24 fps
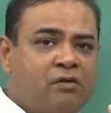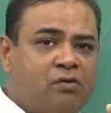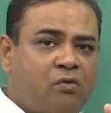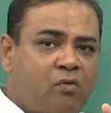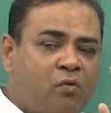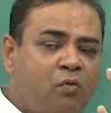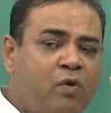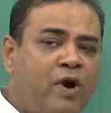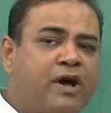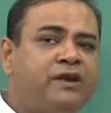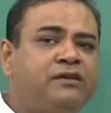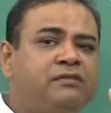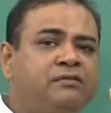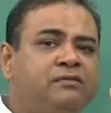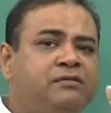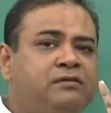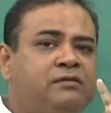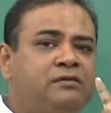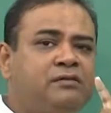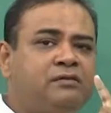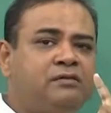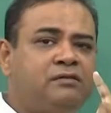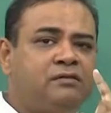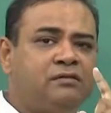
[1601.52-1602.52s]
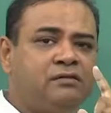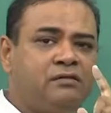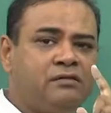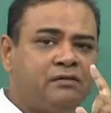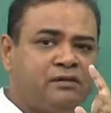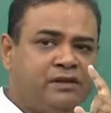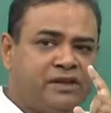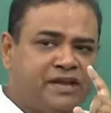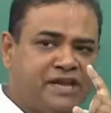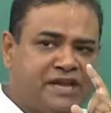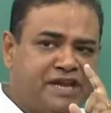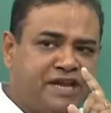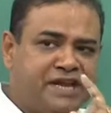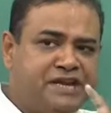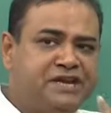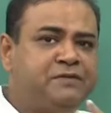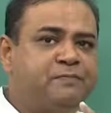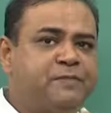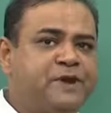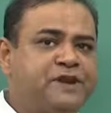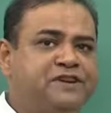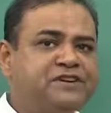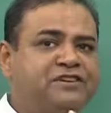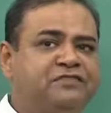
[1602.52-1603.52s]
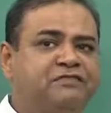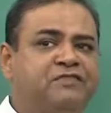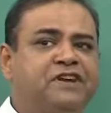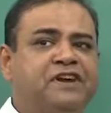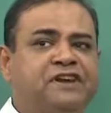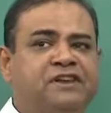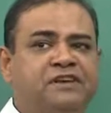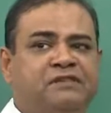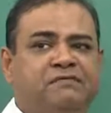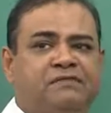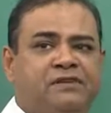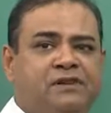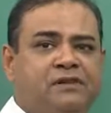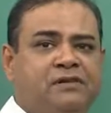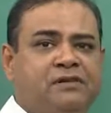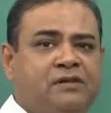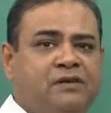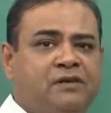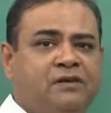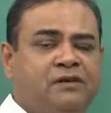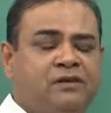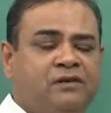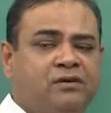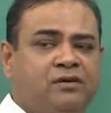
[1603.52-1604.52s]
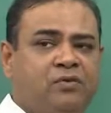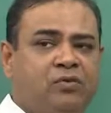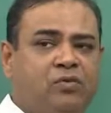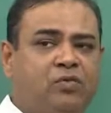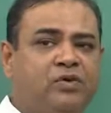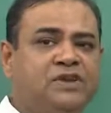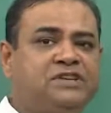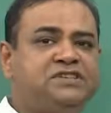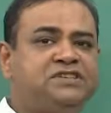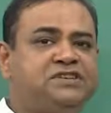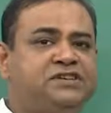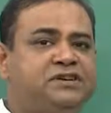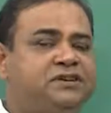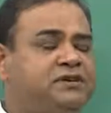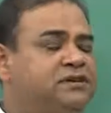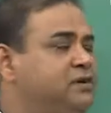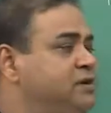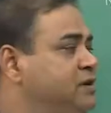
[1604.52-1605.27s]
one independent variable, which